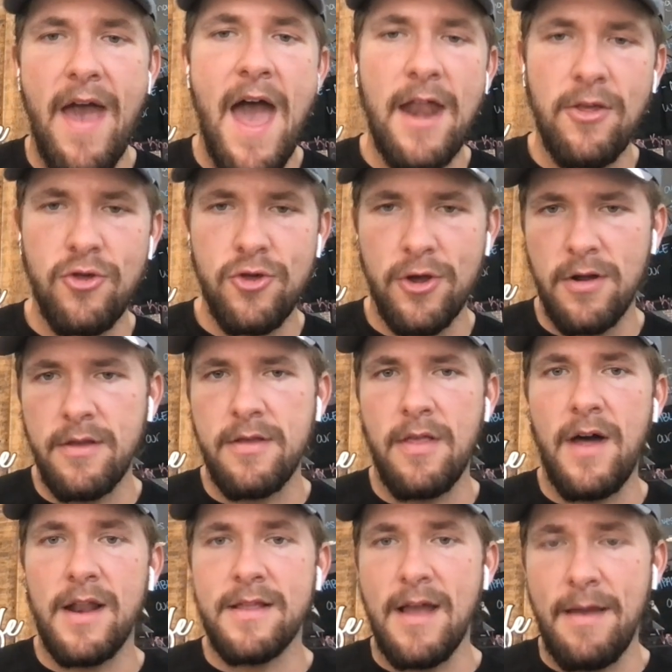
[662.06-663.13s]
added sugars, a
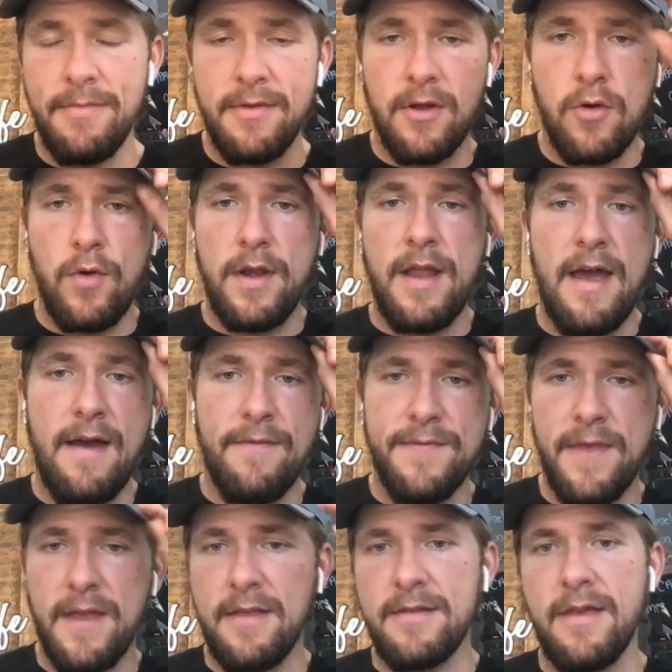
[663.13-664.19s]
lot of times they're going to have
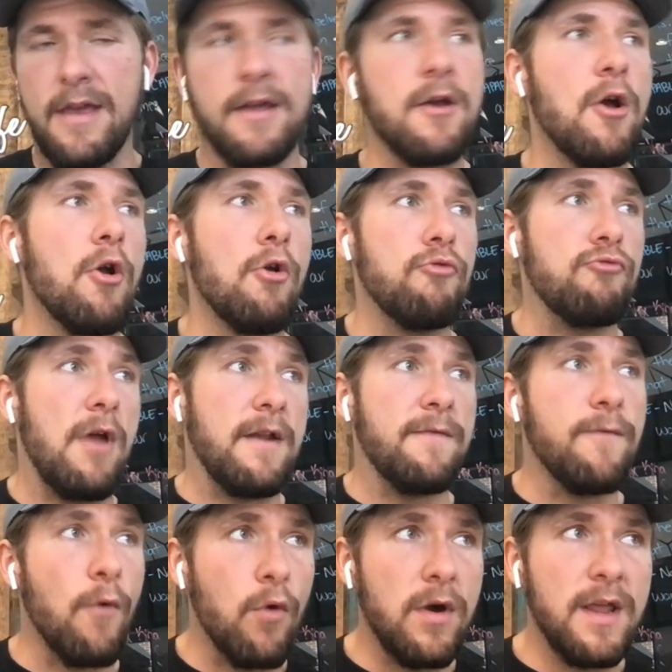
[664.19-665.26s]
things like red
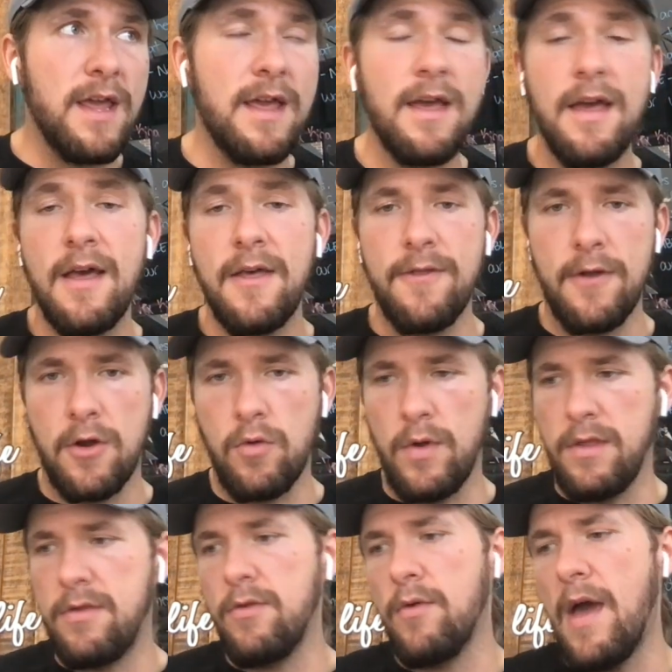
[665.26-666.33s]
40, they're
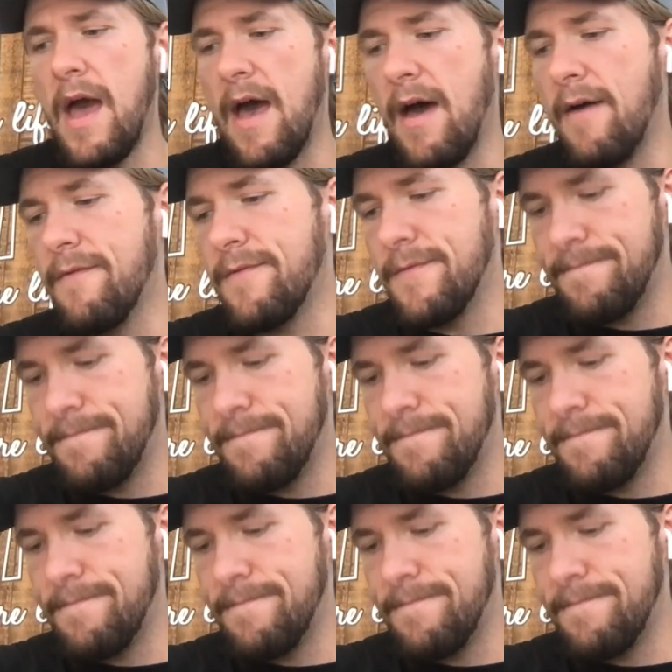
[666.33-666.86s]
going to have